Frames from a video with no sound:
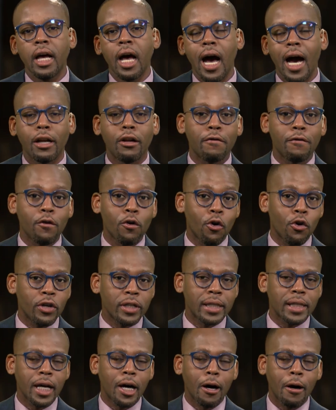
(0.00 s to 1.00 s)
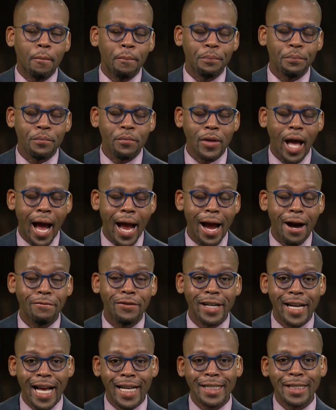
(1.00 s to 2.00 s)
And of course, I have a
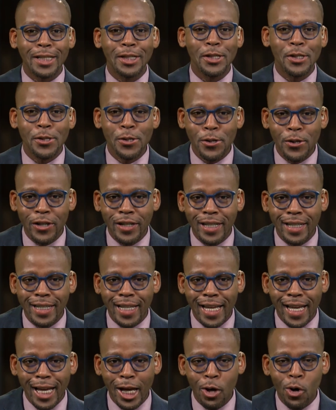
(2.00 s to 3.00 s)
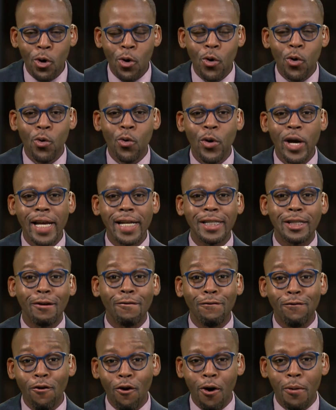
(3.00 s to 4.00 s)
guest in studio today who is a
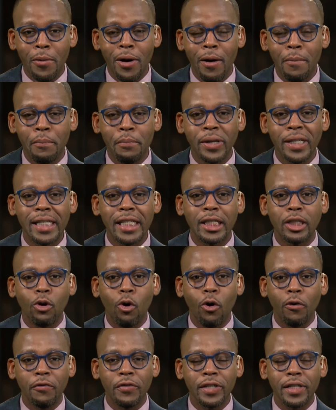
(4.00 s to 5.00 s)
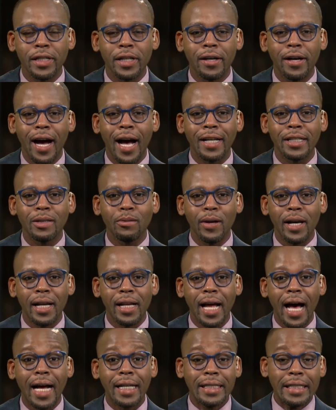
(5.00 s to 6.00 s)
former police officer as well
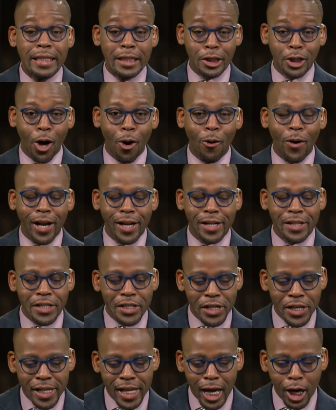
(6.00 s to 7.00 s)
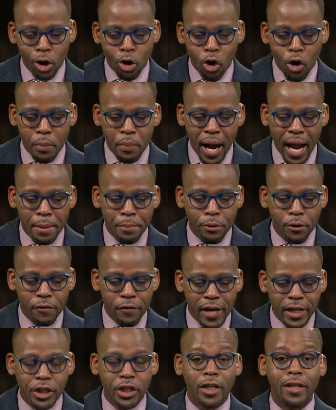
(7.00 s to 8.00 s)
as he's now an attorney at law by
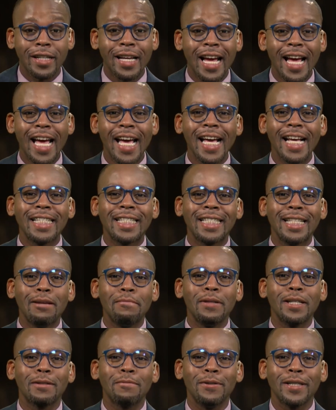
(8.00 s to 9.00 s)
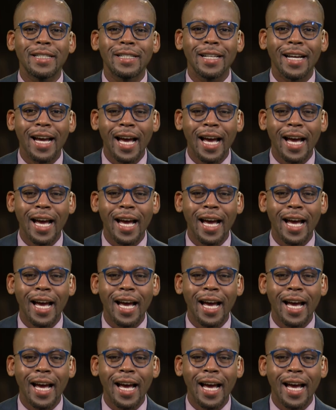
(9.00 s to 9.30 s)
profession. His name is Mr.